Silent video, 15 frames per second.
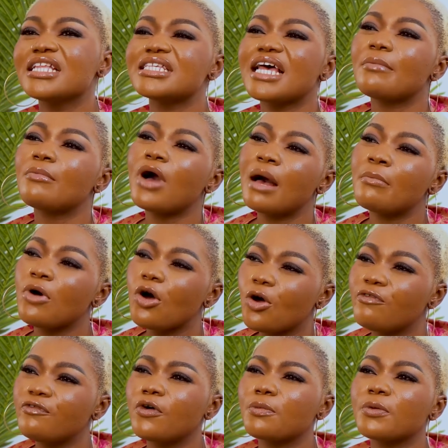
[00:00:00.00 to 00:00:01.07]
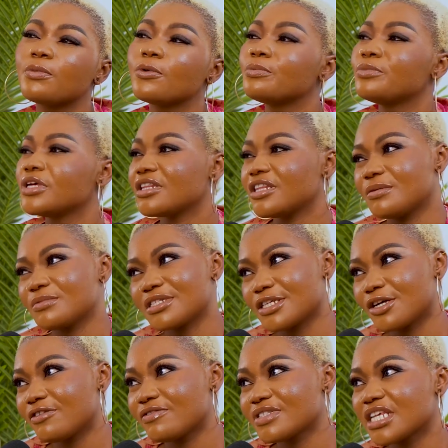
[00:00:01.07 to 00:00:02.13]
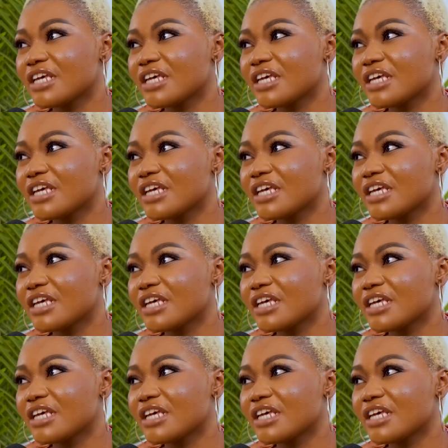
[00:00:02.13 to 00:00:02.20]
I'm all for people being themselves.